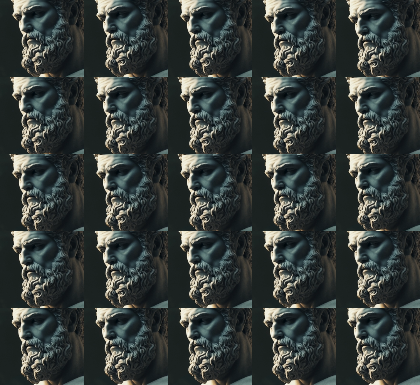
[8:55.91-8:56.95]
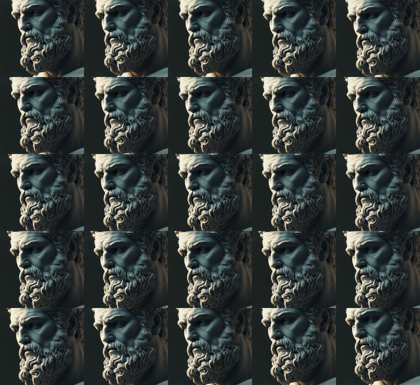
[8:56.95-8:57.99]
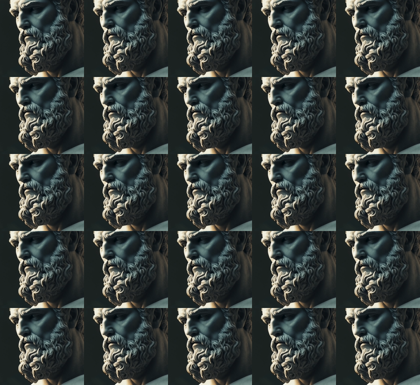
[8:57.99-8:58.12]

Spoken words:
He taught that true power comes